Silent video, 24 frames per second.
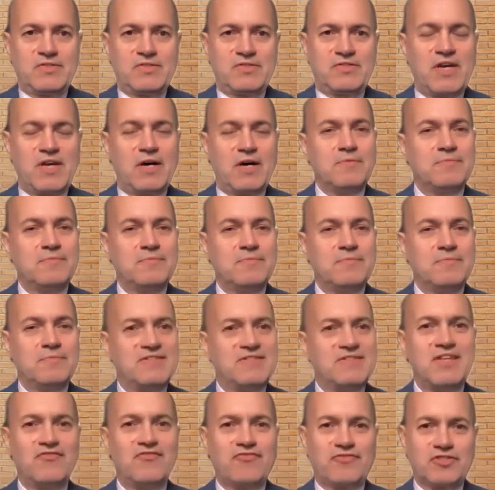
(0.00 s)
So this
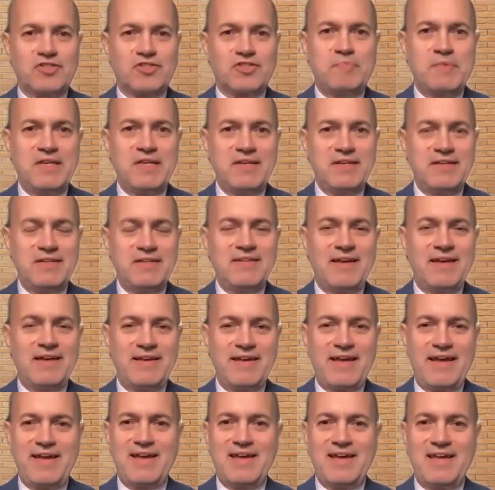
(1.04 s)
need for speed
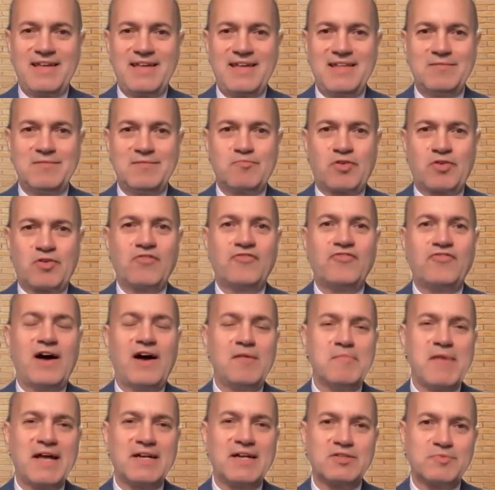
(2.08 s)
and profile
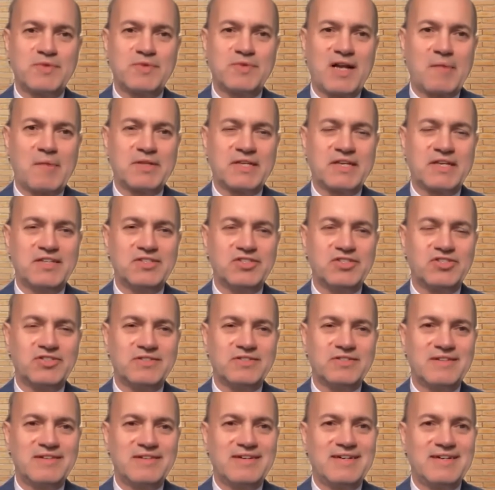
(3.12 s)
management application,
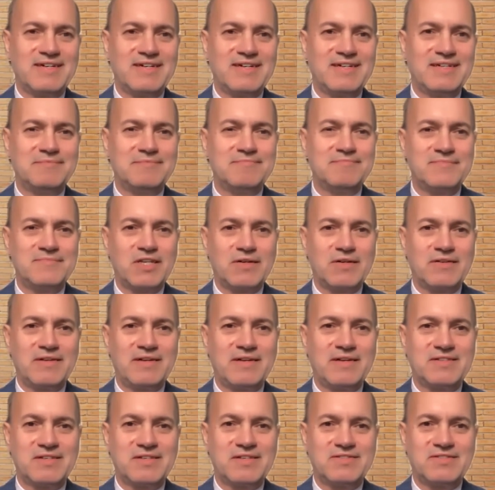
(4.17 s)
you know,
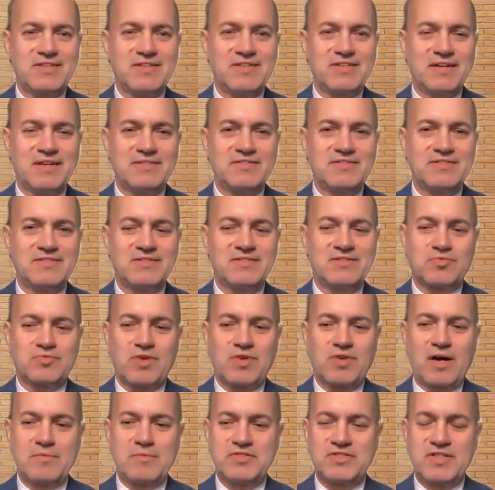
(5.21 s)
as I said, as
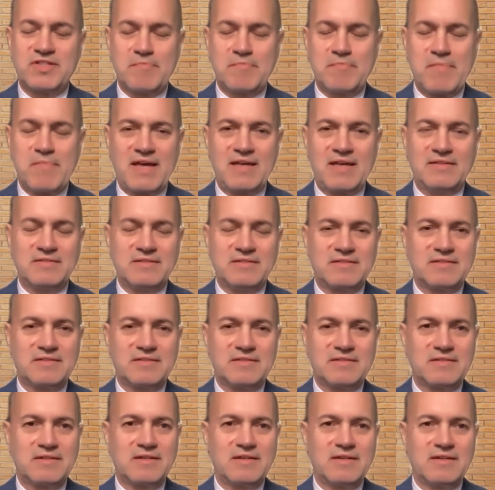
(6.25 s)
subscribers demand,
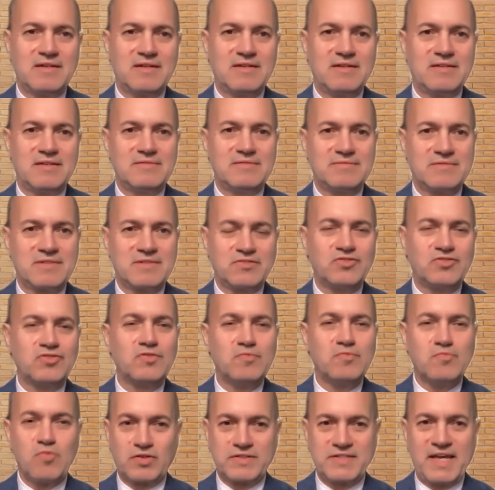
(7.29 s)

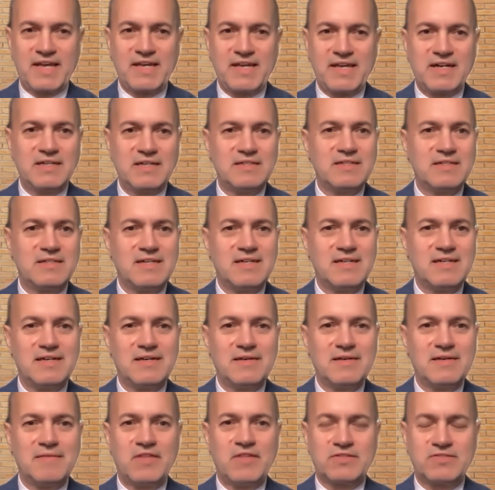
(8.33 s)
consume more data,
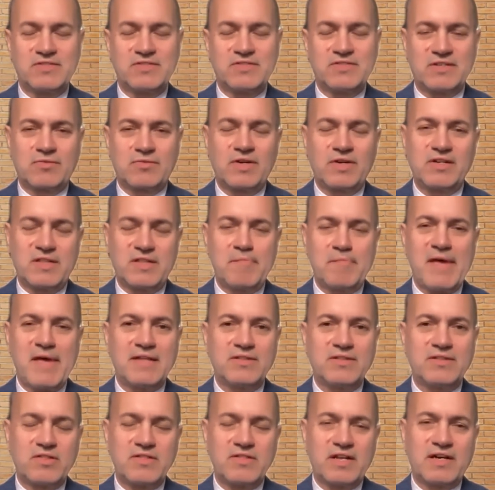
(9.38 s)
there's a greater
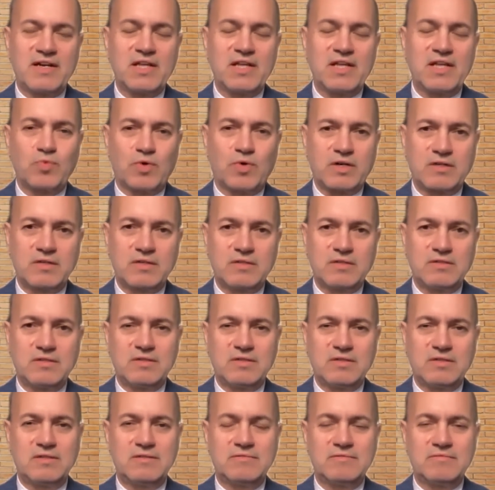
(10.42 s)
demand on the network,
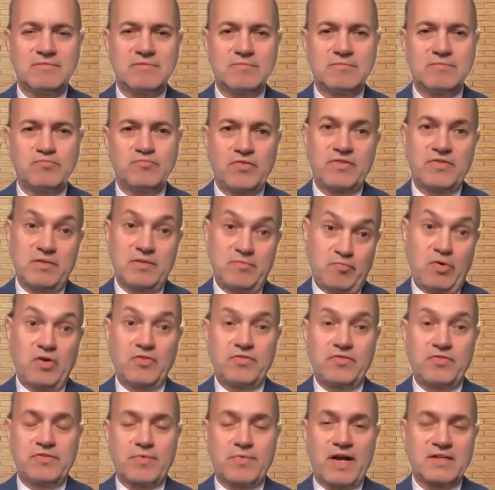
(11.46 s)
both in
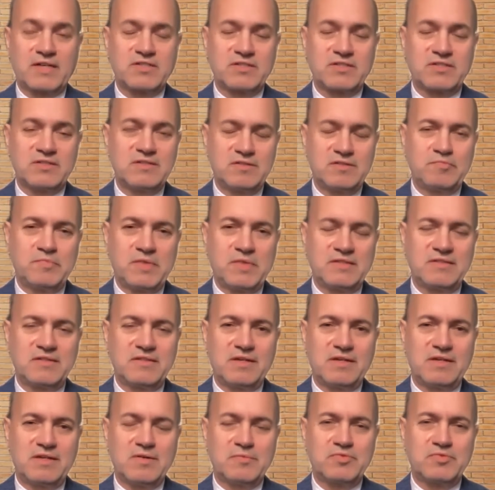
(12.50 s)
both directions, but, you
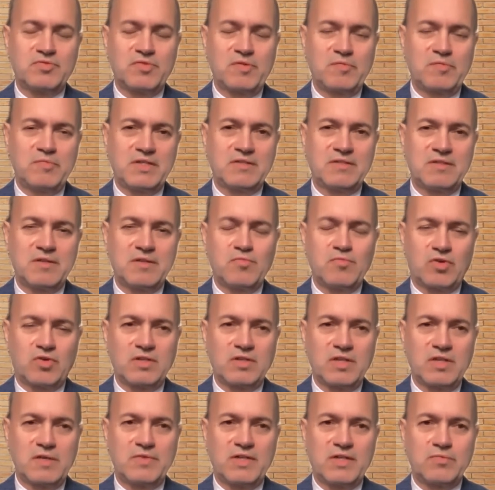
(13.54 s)
know, upstream being the more
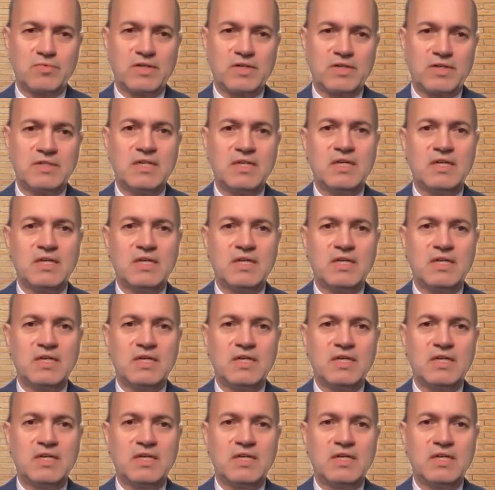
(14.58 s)
limited one.